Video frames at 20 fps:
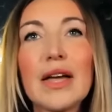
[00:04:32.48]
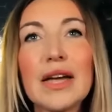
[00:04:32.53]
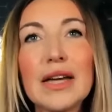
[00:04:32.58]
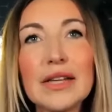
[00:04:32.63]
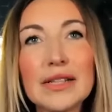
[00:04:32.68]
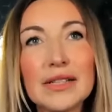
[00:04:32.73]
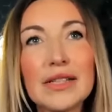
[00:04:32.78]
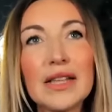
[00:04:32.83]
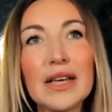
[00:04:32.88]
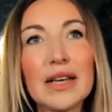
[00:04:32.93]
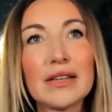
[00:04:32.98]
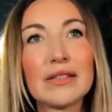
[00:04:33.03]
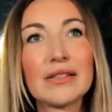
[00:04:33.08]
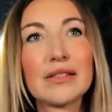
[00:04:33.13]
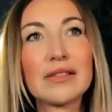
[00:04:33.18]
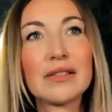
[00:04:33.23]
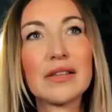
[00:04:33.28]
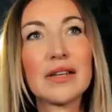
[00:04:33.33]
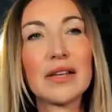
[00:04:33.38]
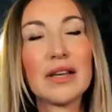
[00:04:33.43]
is
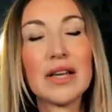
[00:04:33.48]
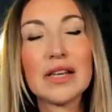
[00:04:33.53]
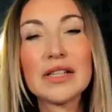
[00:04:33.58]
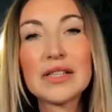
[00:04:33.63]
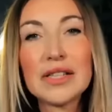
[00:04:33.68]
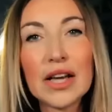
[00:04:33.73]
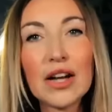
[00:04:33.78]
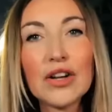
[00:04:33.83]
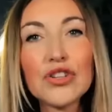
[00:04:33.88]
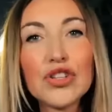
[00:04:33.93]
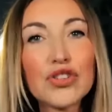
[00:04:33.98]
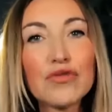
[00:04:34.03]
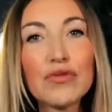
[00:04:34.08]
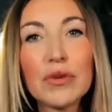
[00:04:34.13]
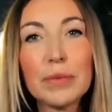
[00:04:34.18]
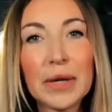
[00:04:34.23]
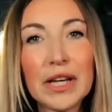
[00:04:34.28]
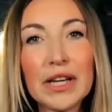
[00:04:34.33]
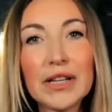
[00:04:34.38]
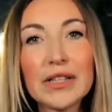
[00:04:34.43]
this is they are just
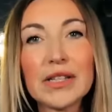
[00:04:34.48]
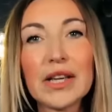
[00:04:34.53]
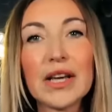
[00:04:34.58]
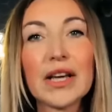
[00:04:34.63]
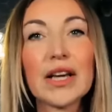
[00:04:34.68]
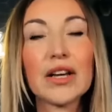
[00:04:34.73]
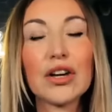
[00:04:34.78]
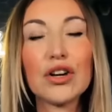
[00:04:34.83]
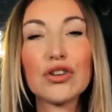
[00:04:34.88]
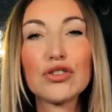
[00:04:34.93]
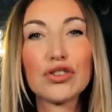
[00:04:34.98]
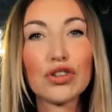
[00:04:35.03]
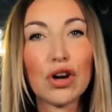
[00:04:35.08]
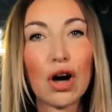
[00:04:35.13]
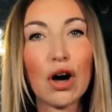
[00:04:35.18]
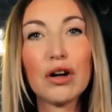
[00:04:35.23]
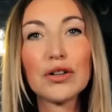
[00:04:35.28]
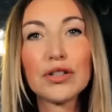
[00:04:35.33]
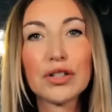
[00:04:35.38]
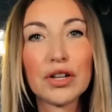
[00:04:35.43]
repeating
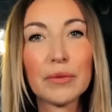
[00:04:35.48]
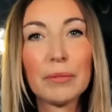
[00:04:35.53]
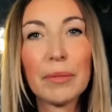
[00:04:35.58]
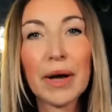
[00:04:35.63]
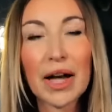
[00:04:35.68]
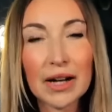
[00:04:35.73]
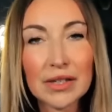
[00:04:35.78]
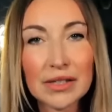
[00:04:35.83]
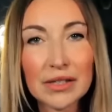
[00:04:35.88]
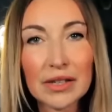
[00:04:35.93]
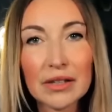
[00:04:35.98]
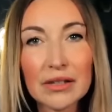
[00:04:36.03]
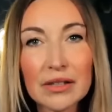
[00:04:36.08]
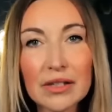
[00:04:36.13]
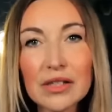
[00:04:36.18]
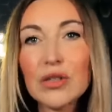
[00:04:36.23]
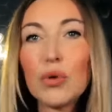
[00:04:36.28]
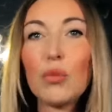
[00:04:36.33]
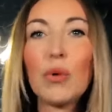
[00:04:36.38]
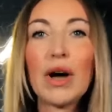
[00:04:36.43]
childhood
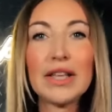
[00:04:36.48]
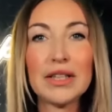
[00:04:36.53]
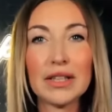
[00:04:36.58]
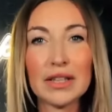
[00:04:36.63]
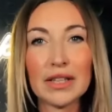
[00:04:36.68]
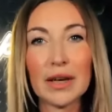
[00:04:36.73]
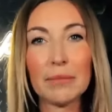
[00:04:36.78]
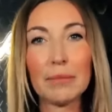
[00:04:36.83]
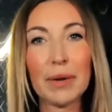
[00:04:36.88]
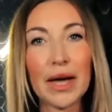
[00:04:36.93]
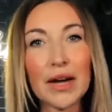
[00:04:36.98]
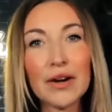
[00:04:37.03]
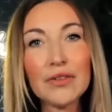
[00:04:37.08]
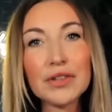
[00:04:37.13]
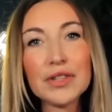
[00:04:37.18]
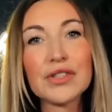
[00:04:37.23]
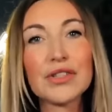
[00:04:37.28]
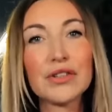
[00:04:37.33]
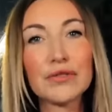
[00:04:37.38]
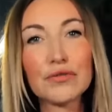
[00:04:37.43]
patterns. The way that their
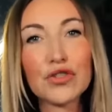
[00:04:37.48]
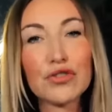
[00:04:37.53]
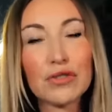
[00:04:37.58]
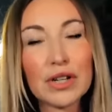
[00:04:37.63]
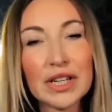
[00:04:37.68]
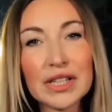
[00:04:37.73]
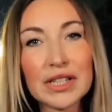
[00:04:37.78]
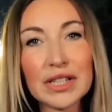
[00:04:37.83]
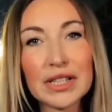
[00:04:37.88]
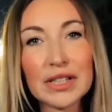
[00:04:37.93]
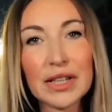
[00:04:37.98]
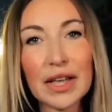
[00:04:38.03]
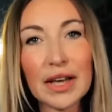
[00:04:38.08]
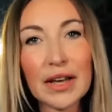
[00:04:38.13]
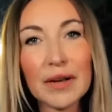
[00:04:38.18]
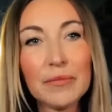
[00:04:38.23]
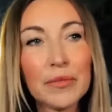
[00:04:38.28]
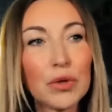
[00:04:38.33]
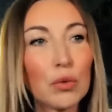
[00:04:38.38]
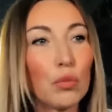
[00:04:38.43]
parents have treated
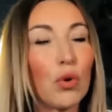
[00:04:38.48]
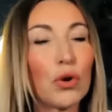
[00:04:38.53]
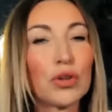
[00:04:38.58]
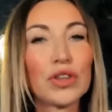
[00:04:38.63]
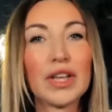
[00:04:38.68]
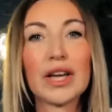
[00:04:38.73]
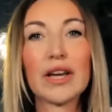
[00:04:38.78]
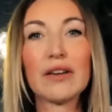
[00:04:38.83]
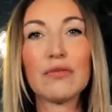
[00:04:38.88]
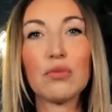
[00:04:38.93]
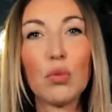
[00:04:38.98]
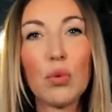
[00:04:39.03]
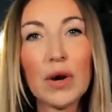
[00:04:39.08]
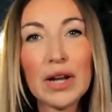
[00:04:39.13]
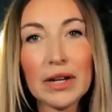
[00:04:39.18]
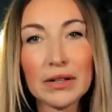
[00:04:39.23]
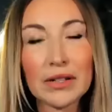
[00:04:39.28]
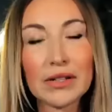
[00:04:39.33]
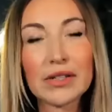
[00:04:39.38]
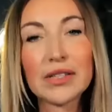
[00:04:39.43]
them, what they have
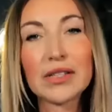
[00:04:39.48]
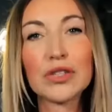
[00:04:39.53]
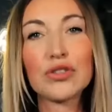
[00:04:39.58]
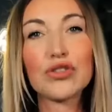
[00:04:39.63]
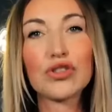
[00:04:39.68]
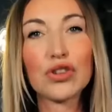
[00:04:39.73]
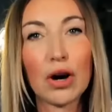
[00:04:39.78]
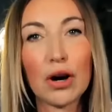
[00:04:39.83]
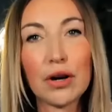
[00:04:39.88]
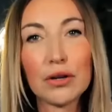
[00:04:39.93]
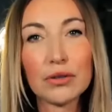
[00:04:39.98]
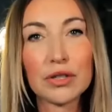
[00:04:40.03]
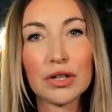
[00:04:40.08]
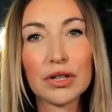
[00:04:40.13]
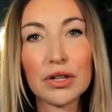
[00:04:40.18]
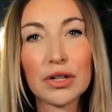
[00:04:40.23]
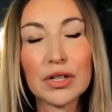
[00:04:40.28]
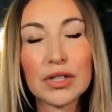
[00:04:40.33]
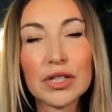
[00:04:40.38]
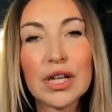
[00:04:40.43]
witnessed in
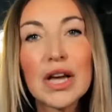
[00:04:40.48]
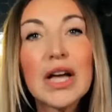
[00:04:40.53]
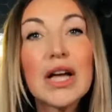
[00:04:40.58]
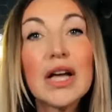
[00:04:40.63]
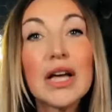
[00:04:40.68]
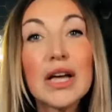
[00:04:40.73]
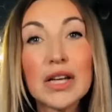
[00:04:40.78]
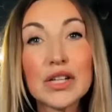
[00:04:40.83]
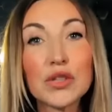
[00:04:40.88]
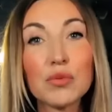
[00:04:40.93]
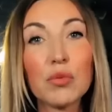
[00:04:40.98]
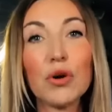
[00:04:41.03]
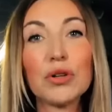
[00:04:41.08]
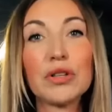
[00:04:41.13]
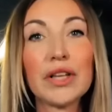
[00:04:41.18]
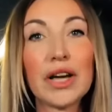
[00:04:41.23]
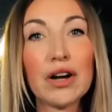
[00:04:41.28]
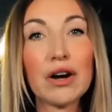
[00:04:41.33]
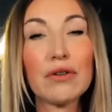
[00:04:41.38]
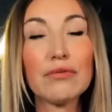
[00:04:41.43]
childhood, is what
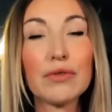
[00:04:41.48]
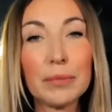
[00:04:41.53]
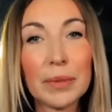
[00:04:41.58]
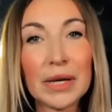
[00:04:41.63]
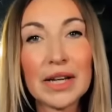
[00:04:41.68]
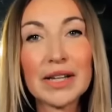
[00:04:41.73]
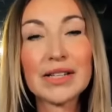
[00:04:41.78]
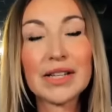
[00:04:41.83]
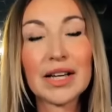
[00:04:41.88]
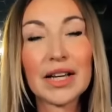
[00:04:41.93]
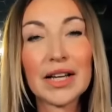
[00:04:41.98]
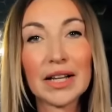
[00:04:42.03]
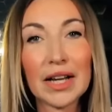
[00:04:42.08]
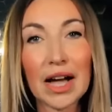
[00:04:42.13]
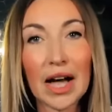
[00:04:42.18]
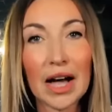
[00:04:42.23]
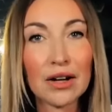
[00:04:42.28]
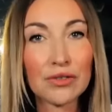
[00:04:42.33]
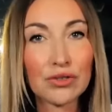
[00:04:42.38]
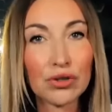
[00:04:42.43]
they are repeating in
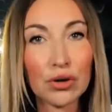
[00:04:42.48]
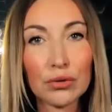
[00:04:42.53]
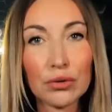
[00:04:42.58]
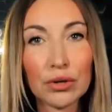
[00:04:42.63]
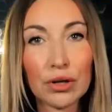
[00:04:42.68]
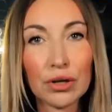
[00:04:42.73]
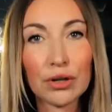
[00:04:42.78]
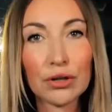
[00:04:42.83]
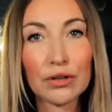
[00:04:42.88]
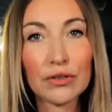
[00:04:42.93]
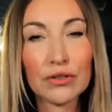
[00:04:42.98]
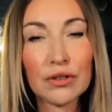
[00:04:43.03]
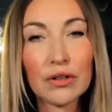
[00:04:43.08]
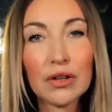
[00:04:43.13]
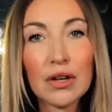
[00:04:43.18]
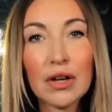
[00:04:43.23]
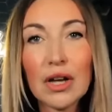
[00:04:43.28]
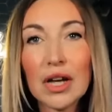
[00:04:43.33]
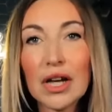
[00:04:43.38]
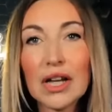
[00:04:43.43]
adulthood.
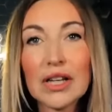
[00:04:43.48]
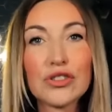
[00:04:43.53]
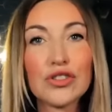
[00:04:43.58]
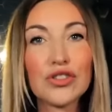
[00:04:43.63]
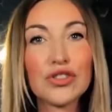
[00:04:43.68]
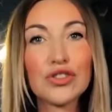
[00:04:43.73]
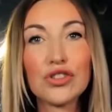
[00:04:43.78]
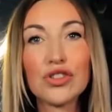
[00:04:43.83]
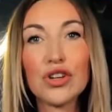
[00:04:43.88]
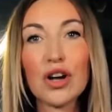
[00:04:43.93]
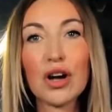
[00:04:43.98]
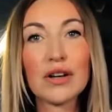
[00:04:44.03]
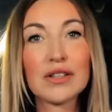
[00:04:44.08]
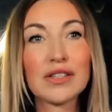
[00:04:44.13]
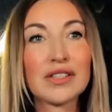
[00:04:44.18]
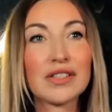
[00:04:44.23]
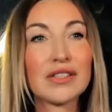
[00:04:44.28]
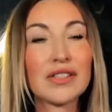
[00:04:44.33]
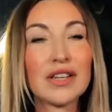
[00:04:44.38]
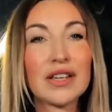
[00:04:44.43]
It's
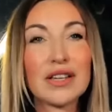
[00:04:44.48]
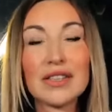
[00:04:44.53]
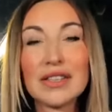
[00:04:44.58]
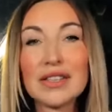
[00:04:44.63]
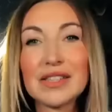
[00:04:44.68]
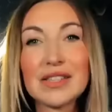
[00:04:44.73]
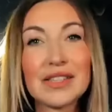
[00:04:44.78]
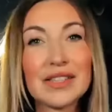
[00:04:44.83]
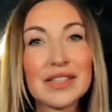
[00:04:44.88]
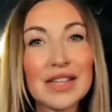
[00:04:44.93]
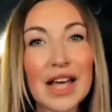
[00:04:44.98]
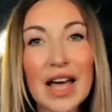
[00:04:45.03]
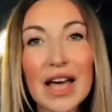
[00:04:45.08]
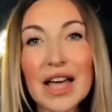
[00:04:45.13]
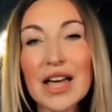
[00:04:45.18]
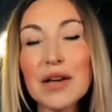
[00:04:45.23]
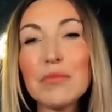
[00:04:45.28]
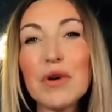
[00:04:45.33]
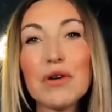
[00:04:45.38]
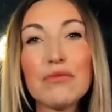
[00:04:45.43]
just the
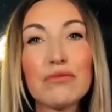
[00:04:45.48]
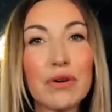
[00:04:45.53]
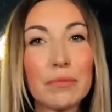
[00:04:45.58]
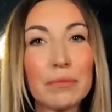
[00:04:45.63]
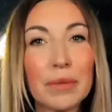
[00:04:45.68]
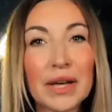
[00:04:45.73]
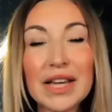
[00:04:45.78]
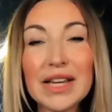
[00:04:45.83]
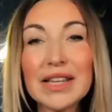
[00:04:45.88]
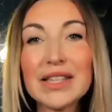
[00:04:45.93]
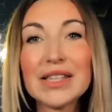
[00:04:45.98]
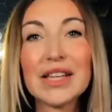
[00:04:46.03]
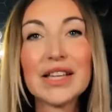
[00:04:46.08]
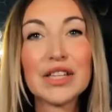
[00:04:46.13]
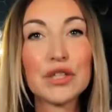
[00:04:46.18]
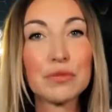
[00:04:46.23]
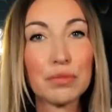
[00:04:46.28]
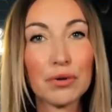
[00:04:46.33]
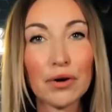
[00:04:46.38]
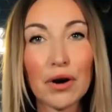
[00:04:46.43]
same
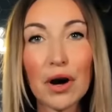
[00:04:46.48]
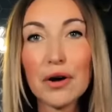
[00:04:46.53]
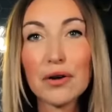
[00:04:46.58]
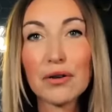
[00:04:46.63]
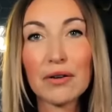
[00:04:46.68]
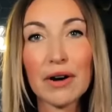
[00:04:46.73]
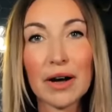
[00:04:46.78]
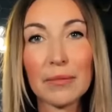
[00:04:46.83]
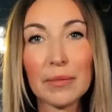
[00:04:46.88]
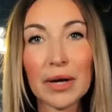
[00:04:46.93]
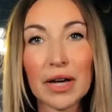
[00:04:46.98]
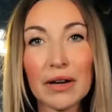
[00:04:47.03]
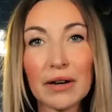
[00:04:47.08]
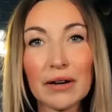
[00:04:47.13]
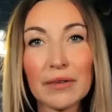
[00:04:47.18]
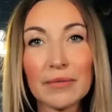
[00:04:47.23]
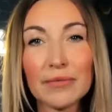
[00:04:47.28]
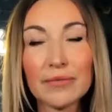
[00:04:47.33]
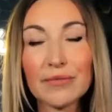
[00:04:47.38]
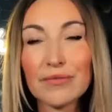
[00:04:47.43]
repeated
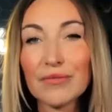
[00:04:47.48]
programming.